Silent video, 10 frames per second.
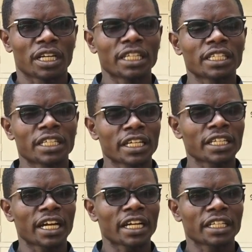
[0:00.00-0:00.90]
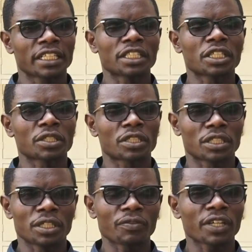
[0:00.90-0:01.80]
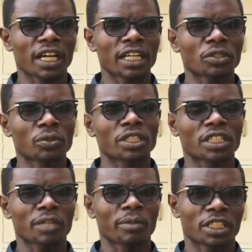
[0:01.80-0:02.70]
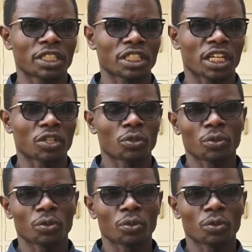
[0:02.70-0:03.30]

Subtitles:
In Kenya, it is difficult to describe a teacher